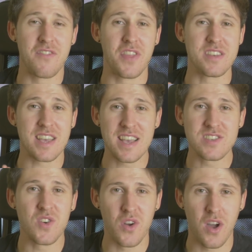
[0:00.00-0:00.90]
If this
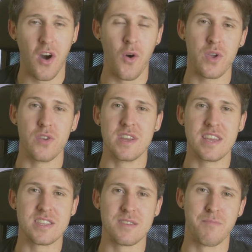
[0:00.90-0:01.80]
is your goal, you
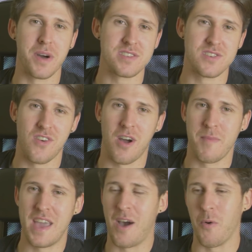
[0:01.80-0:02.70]
need to bust your
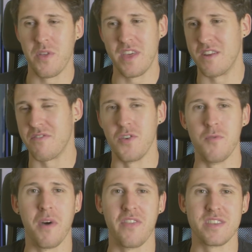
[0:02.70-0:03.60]
army out within a
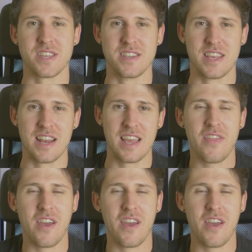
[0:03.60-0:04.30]
few months ideally.